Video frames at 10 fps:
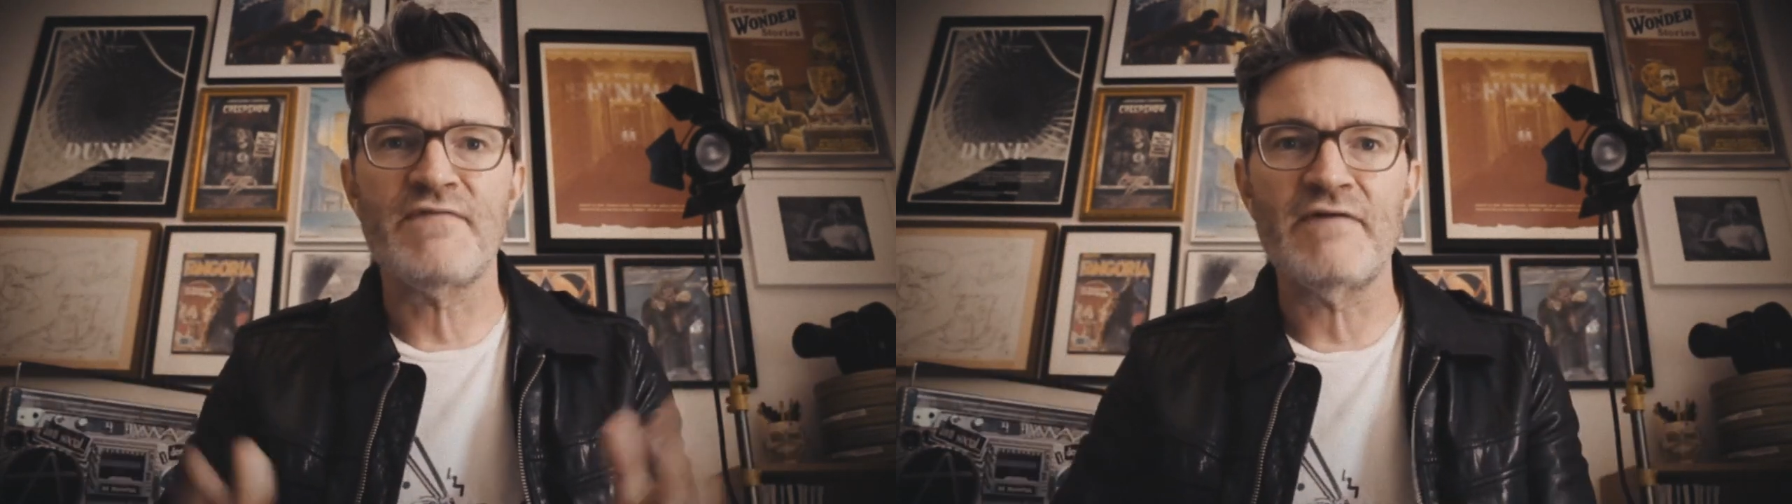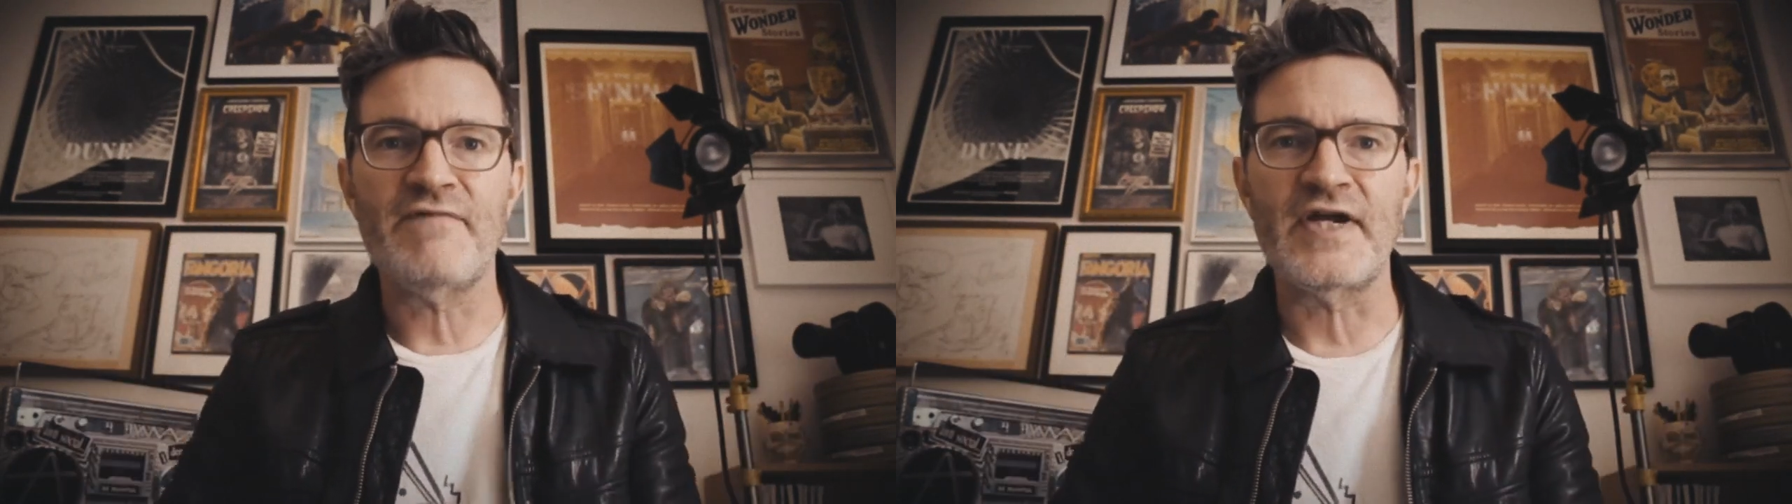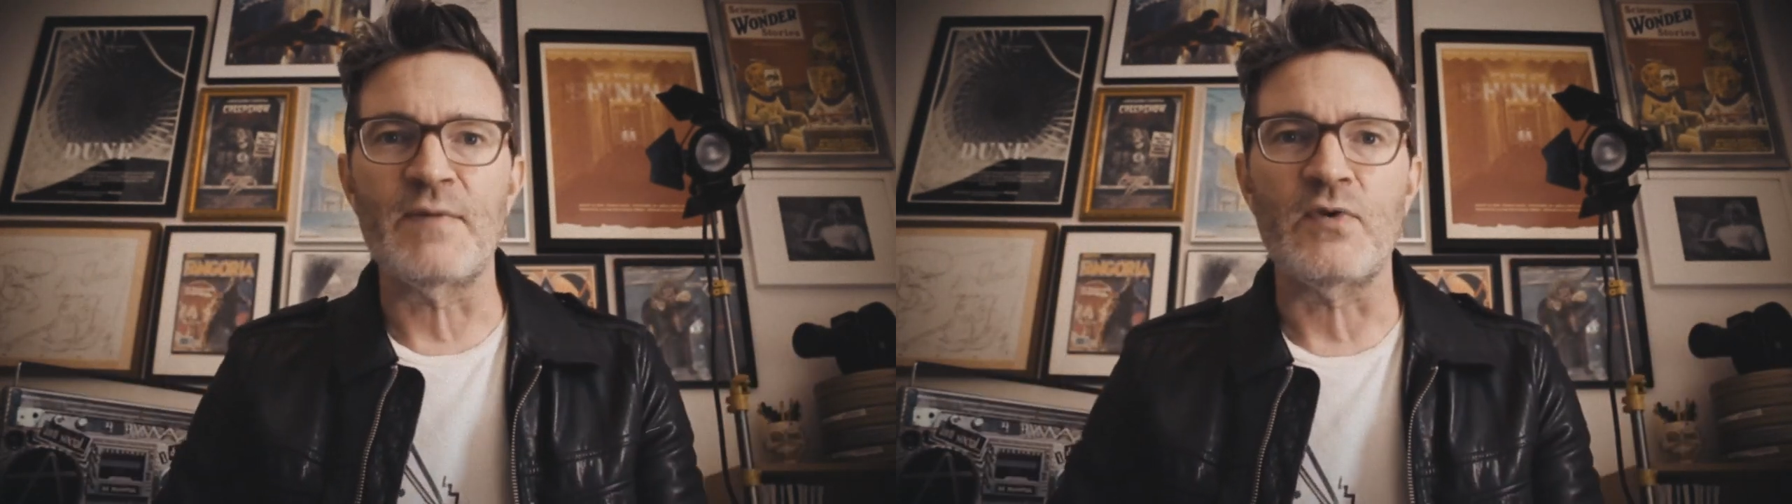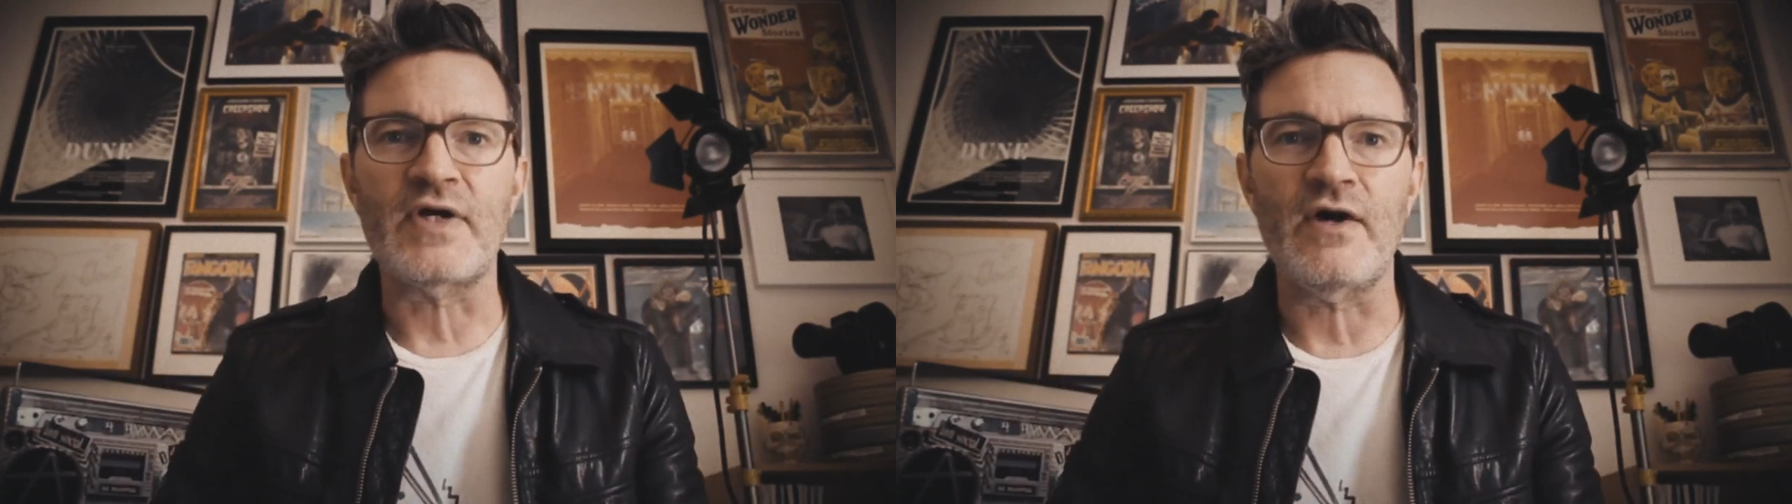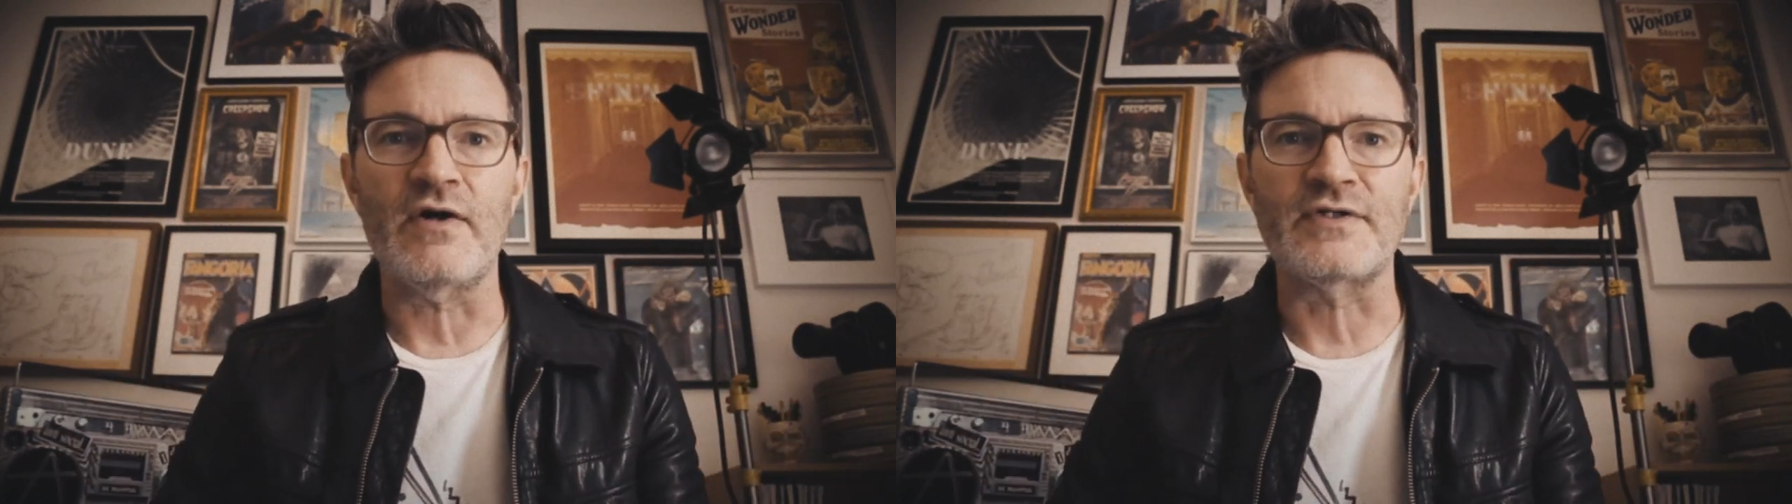unforgettable
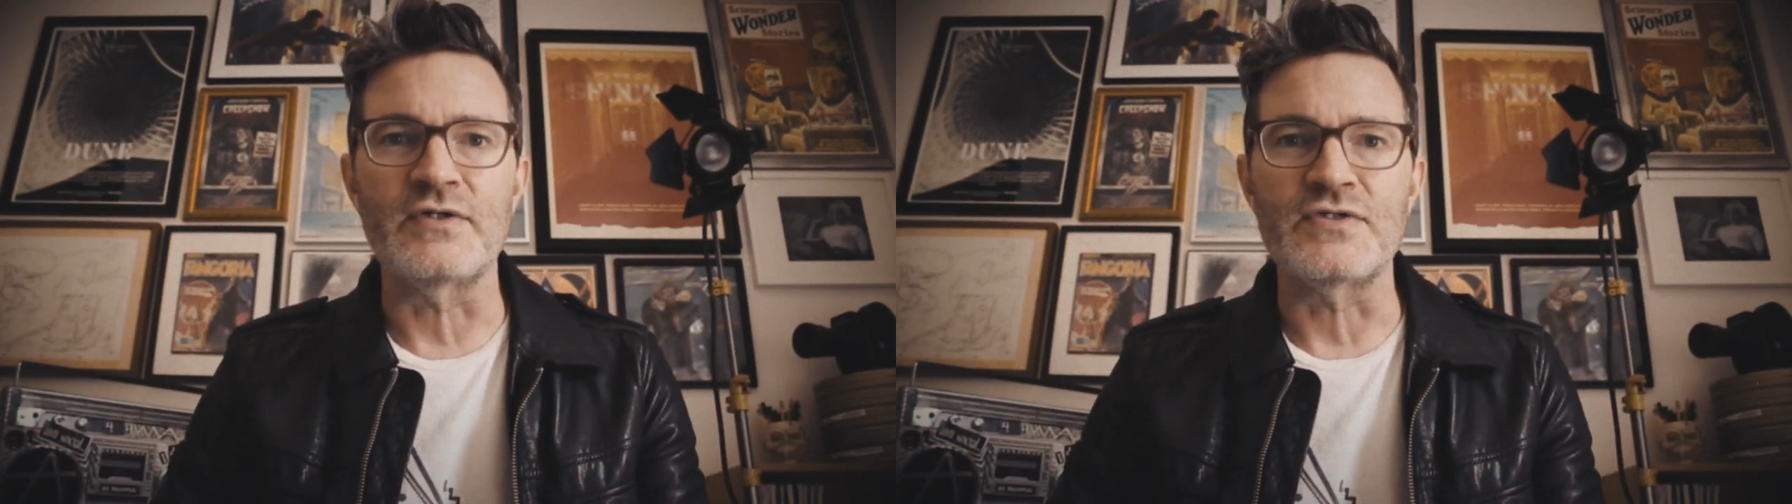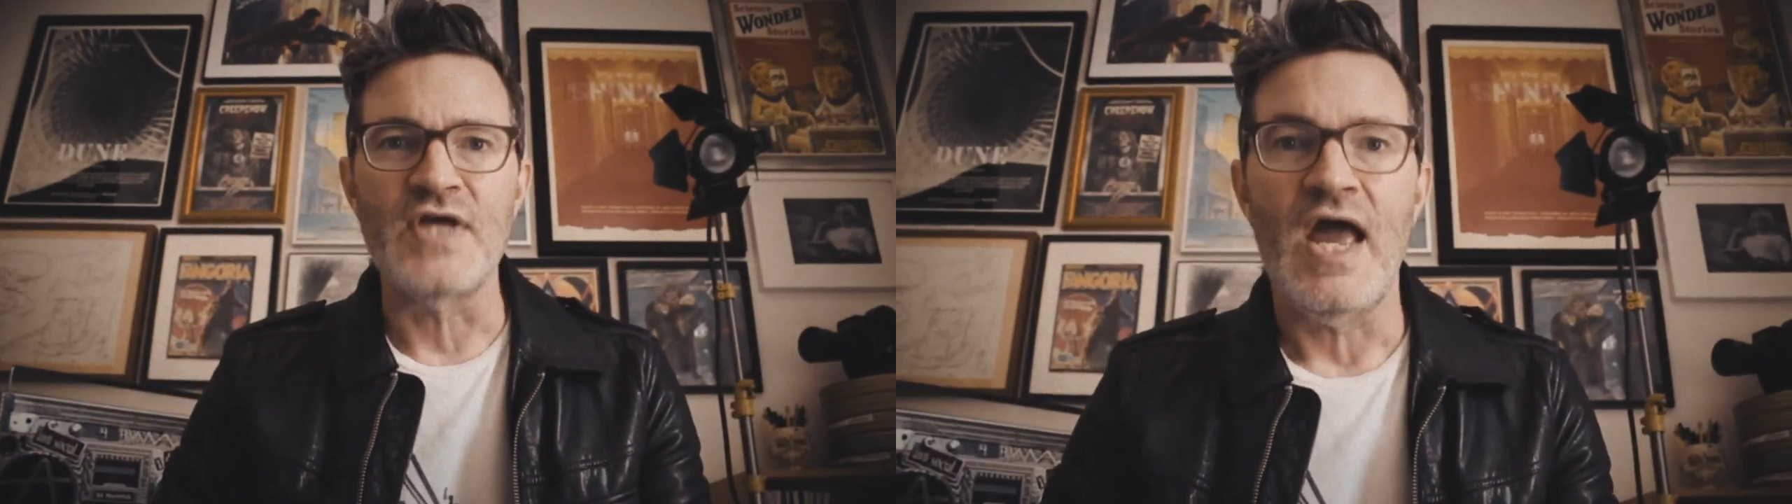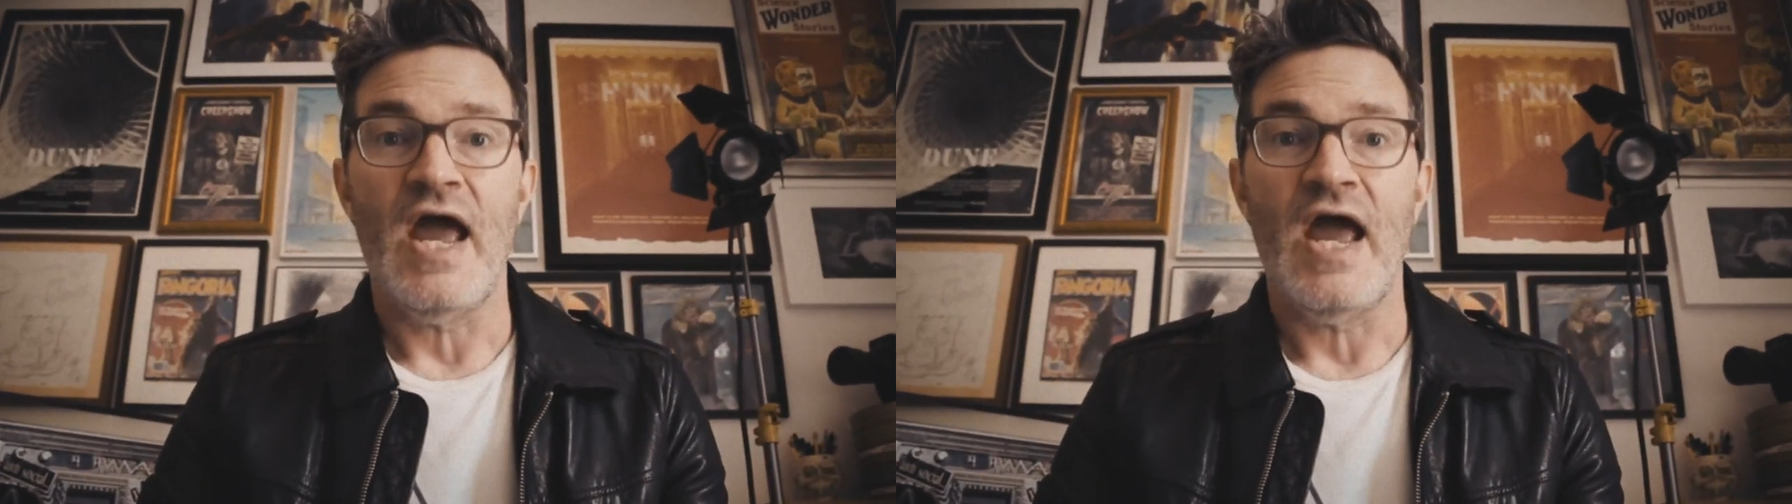characters.